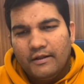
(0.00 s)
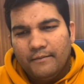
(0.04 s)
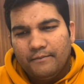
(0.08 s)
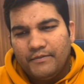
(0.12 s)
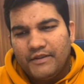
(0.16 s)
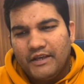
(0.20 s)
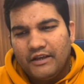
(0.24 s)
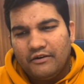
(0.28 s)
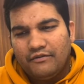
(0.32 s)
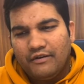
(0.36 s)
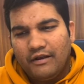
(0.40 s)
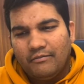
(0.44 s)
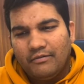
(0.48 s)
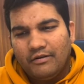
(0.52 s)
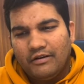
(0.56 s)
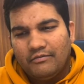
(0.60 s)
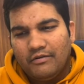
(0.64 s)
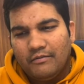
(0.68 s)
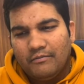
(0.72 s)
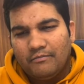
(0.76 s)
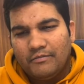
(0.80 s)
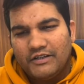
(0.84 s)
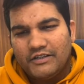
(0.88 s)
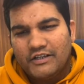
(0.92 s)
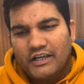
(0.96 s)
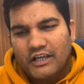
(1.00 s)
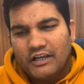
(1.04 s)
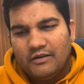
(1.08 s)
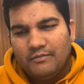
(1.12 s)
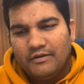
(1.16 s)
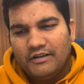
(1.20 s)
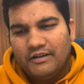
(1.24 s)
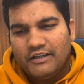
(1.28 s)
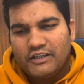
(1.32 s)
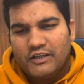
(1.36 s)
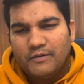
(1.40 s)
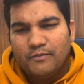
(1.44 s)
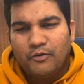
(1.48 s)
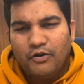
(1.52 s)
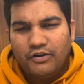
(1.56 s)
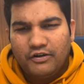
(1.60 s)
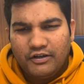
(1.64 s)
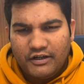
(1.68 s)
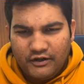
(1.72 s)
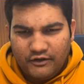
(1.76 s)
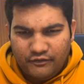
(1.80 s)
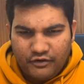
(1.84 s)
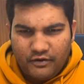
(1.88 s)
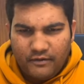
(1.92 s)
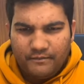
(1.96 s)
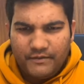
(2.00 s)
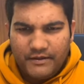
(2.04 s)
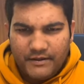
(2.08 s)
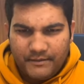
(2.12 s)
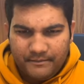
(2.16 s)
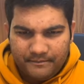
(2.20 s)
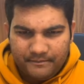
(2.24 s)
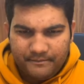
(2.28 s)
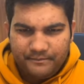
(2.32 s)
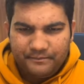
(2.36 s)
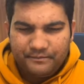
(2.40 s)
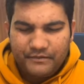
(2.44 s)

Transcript: their family members can be disappointed from them